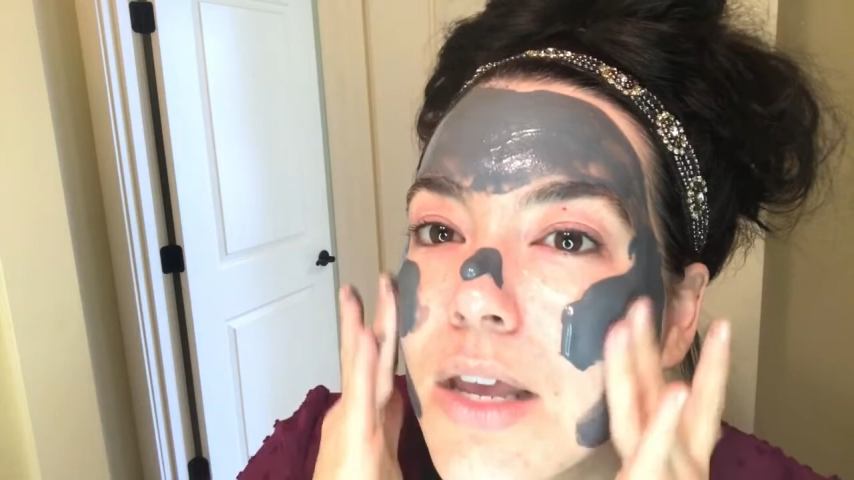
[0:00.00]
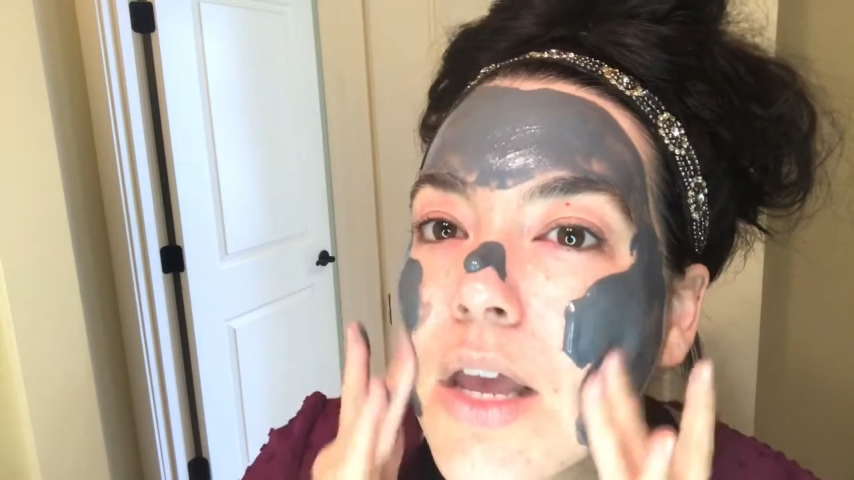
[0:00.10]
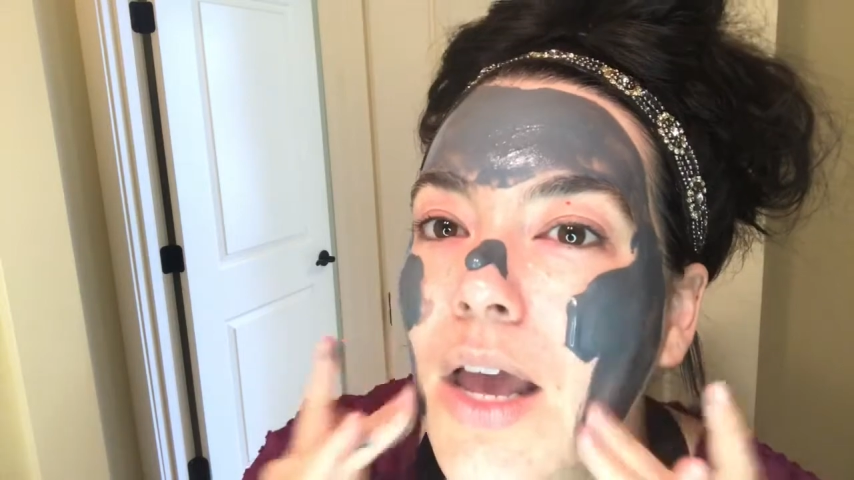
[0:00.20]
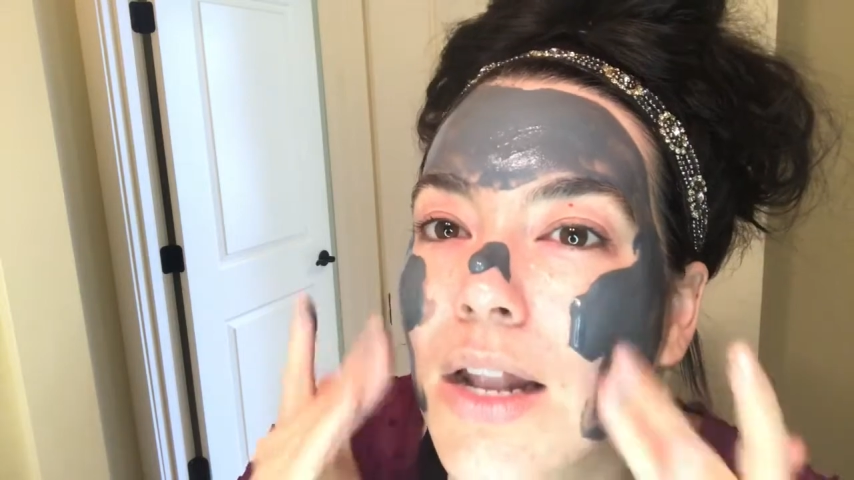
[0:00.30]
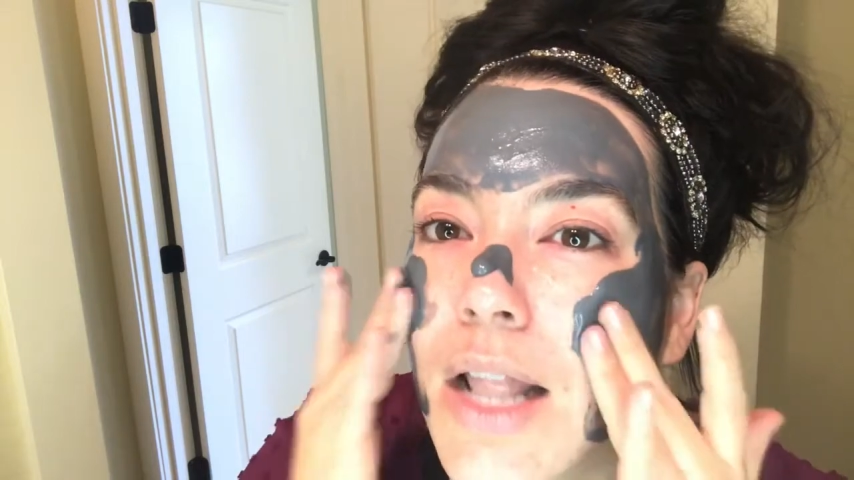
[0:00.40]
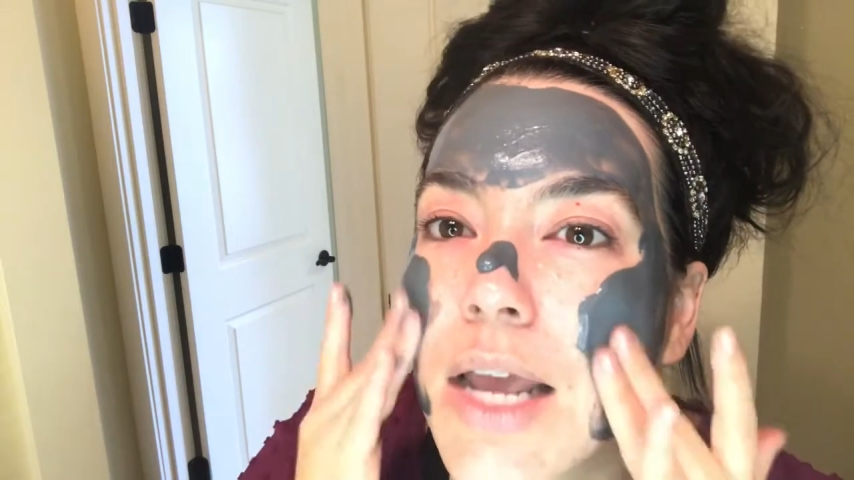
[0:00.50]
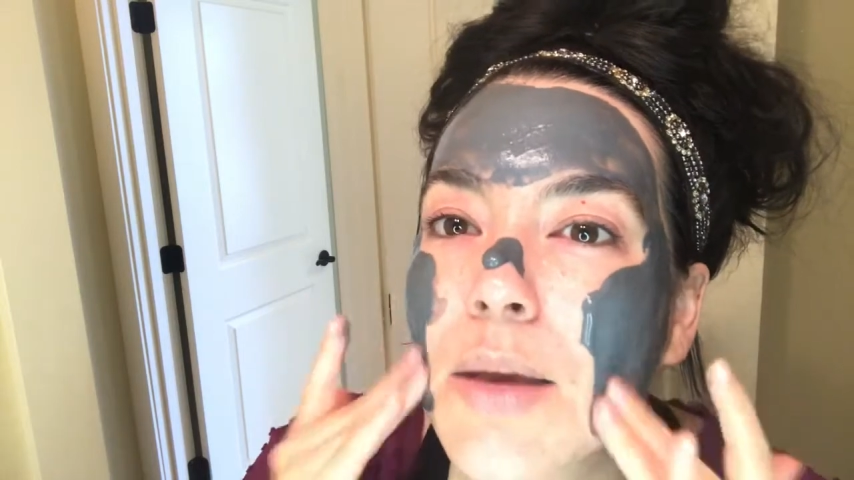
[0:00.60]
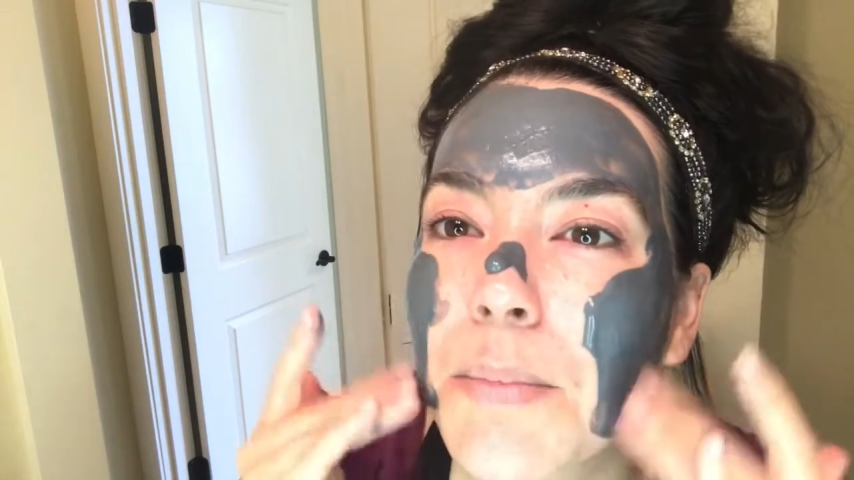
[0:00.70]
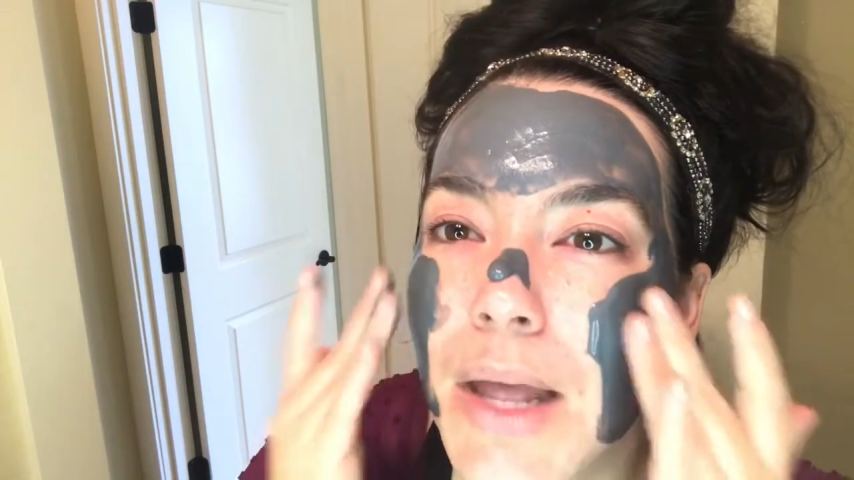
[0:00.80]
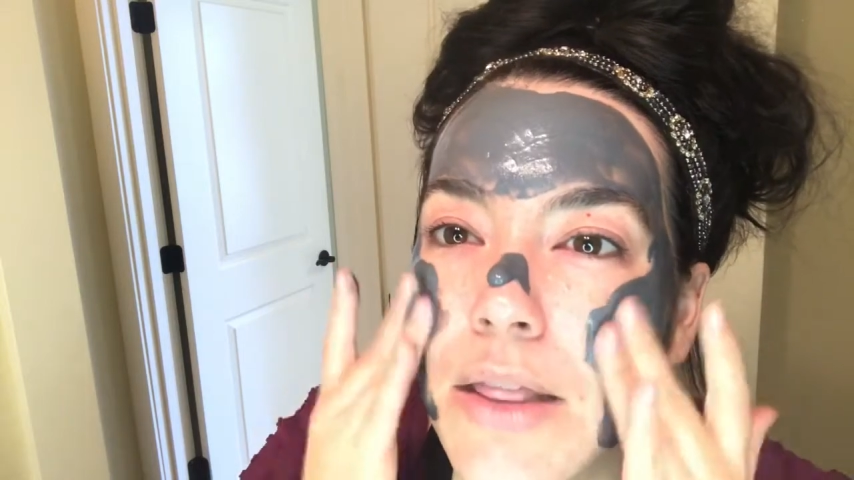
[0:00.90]
and
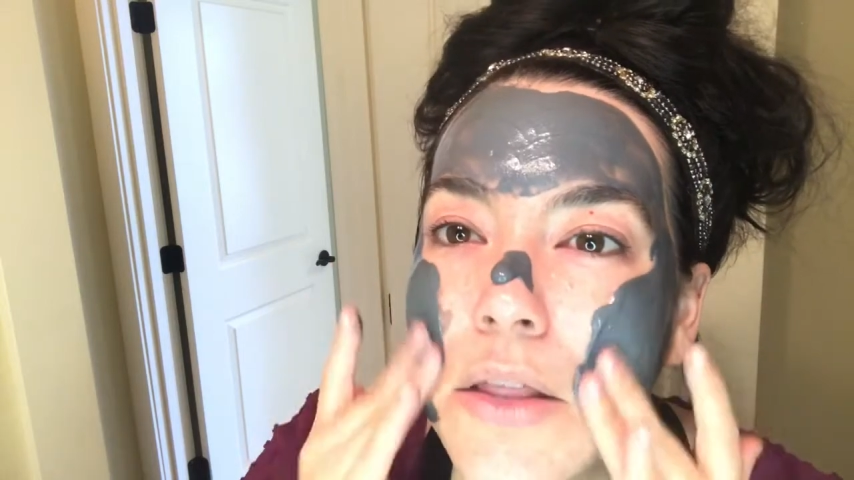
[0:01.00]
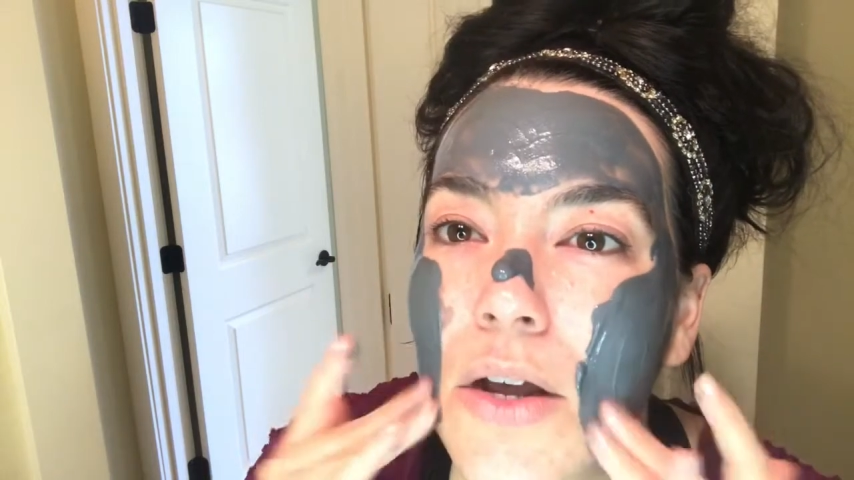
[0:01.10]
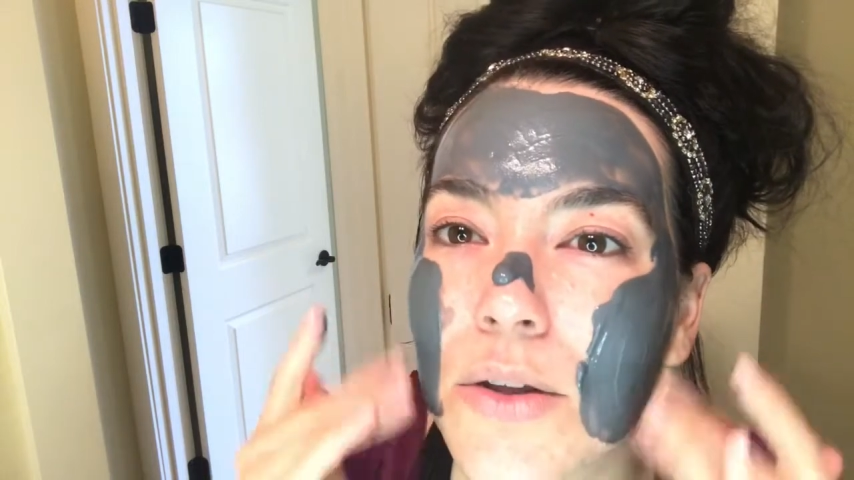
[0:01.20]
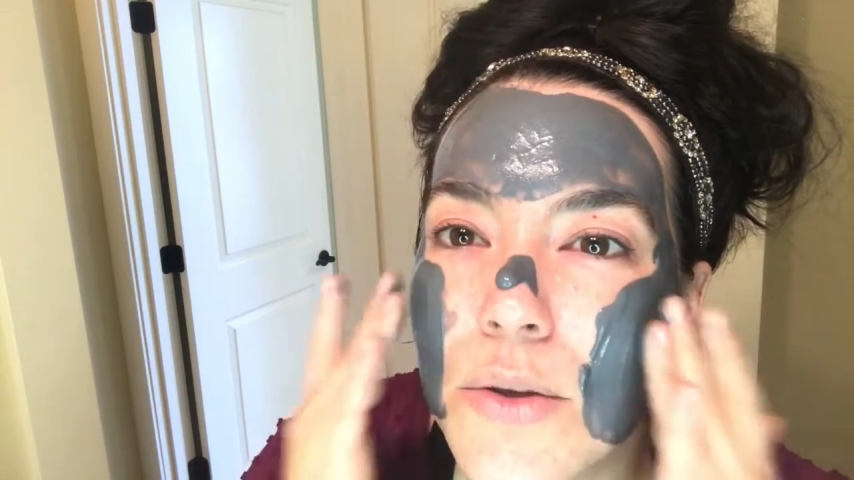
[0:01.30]
like menthol